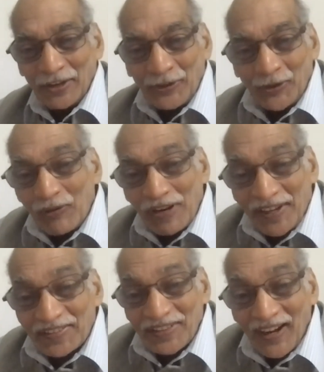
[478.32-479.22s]
You will
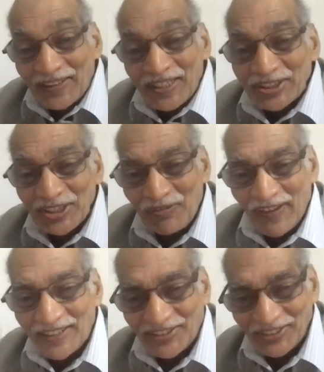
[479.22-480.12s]
get hundreds of
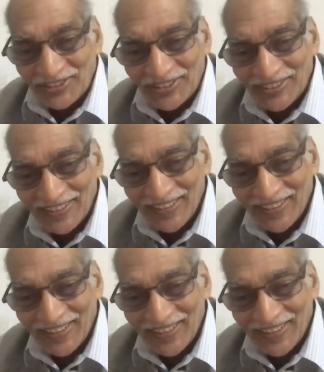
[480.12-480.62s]
answers.